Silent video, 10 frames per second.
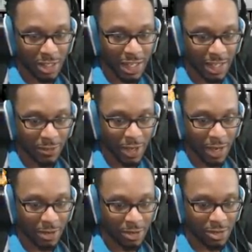I give you
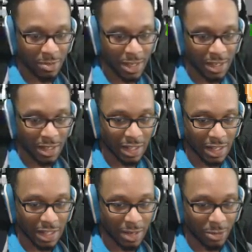arrows to make it like a
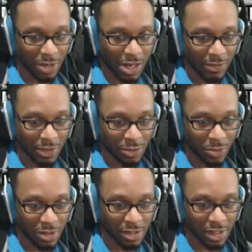lot more obvious where
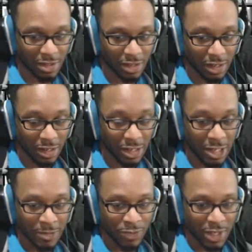the things are.
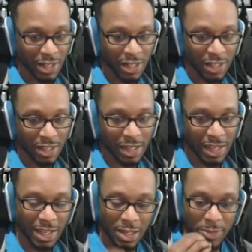Killing
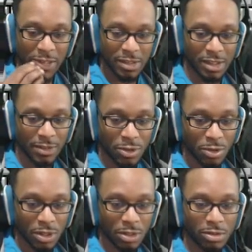enemies gives you
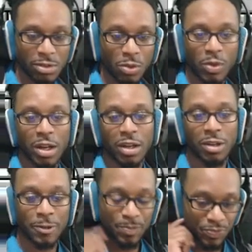clues to where
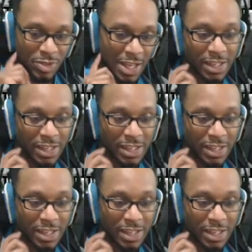that